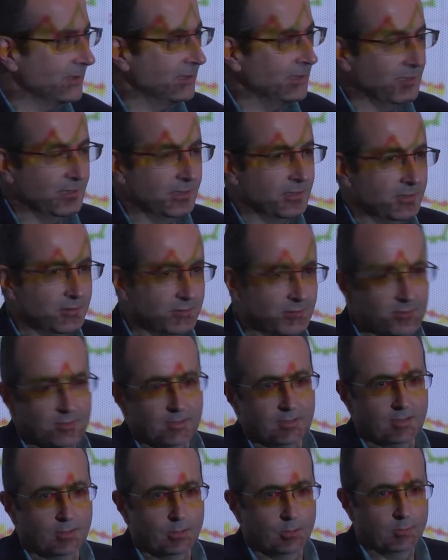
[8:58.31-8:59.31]
and
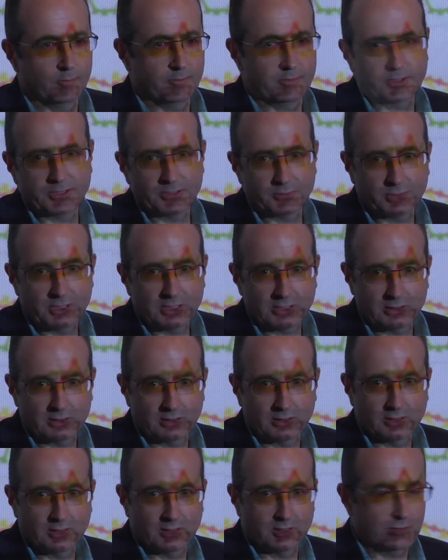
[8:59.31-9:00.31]
hopefully we
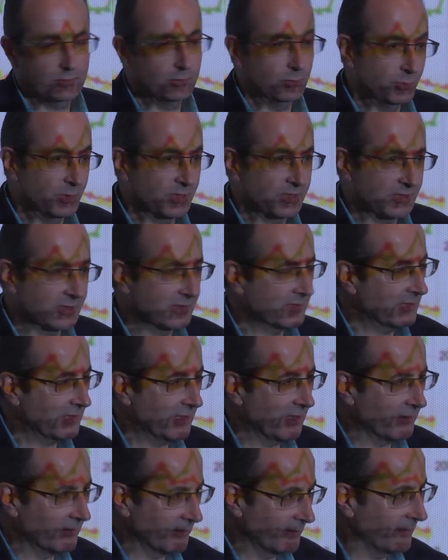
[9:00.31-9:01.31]
can do business
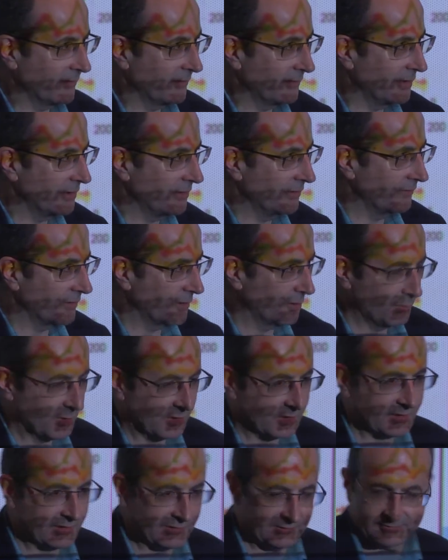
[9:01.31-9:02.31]
together. Thank you very
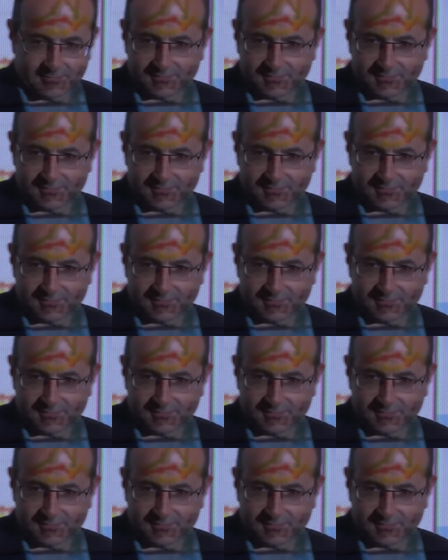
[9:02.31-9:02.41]
much.